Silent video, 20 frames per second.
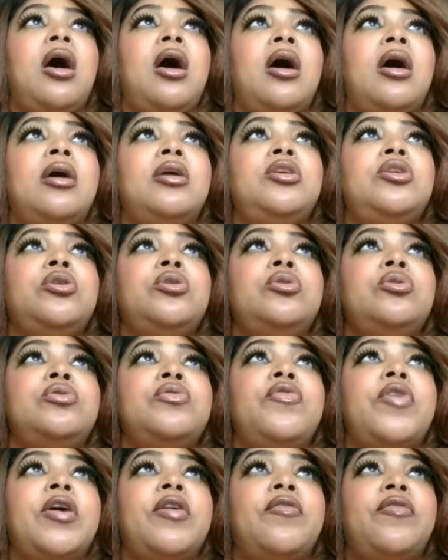use
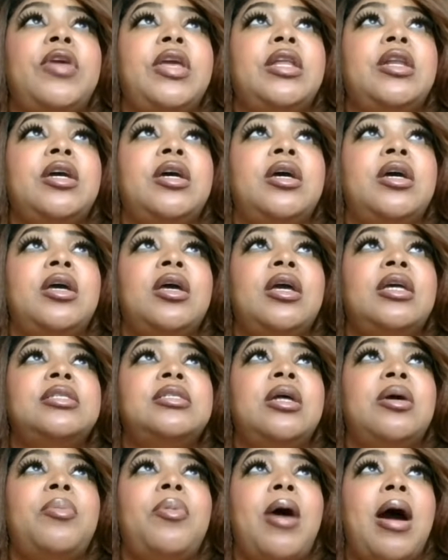Velveeta as
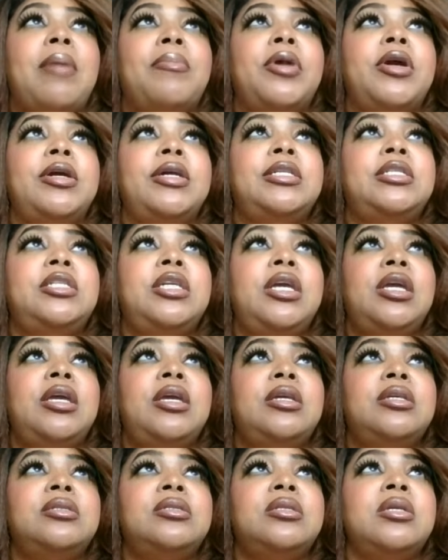their primary
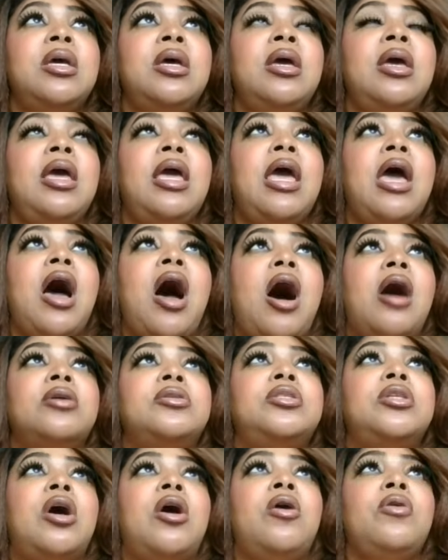cheese, And
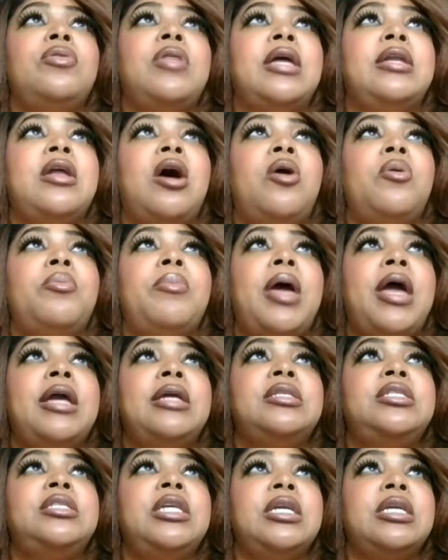also, they don't
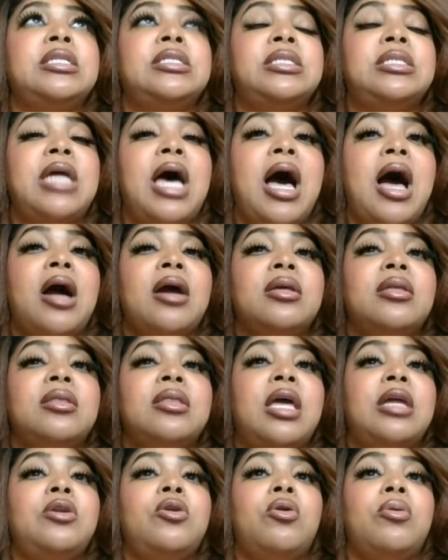make chicken stock.
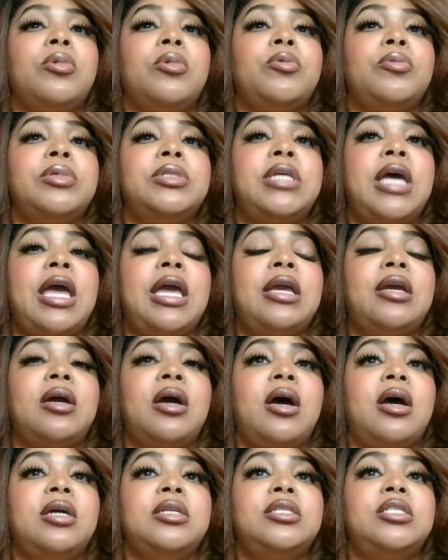They normally will take
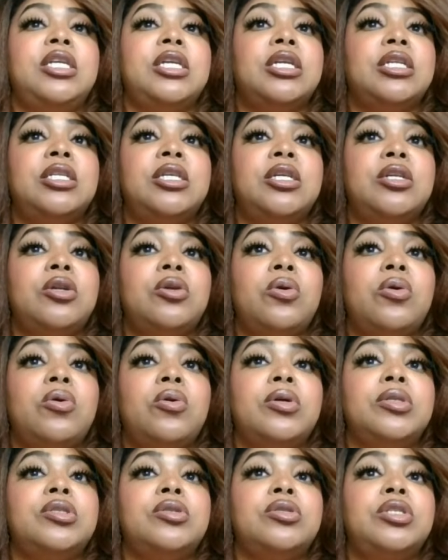chicken
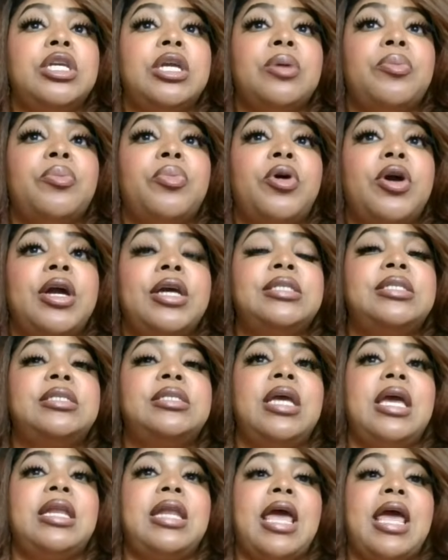tenderloins or chicken breasts
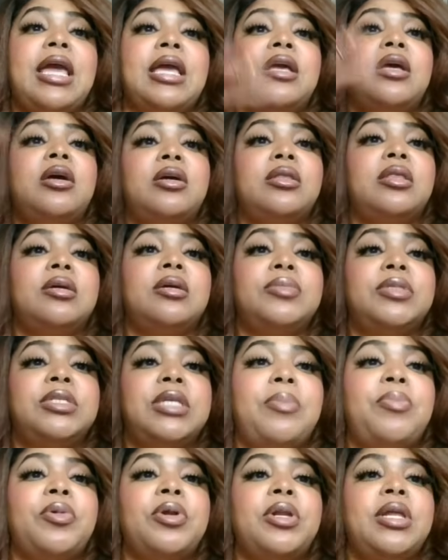and they cook them
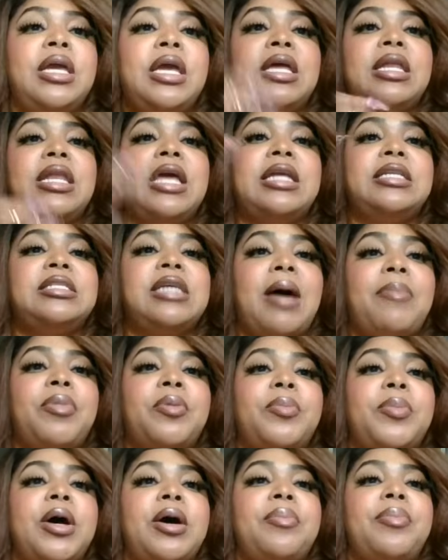separately and they chop
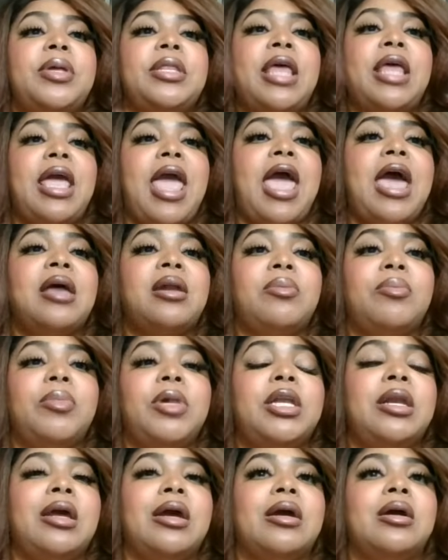them up and they add them
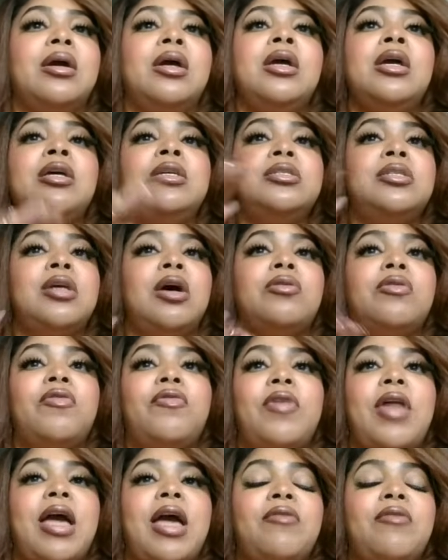in there. So the
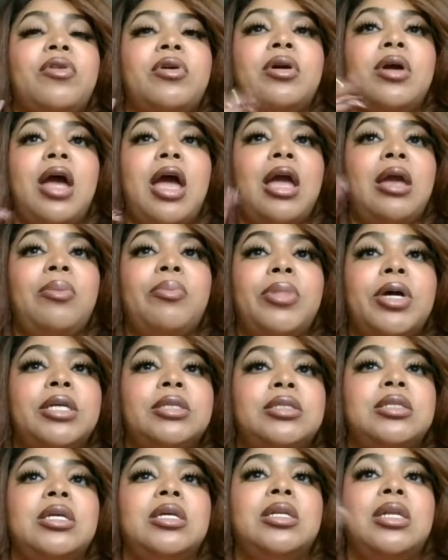flavor ain't
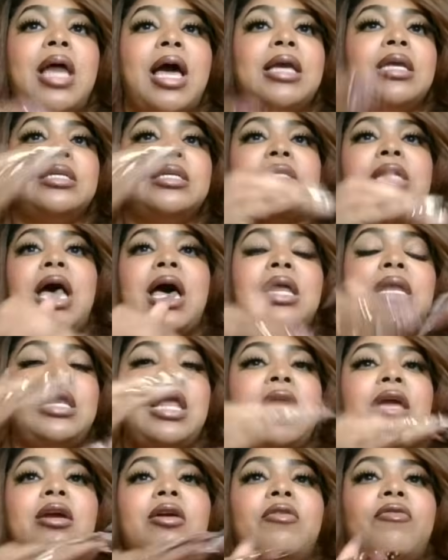busting. Like, it's not
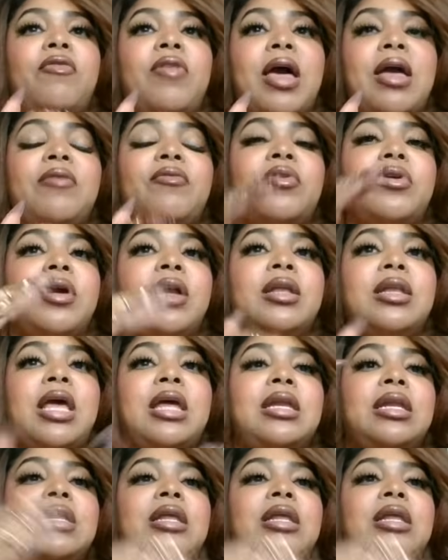layered flavor and they're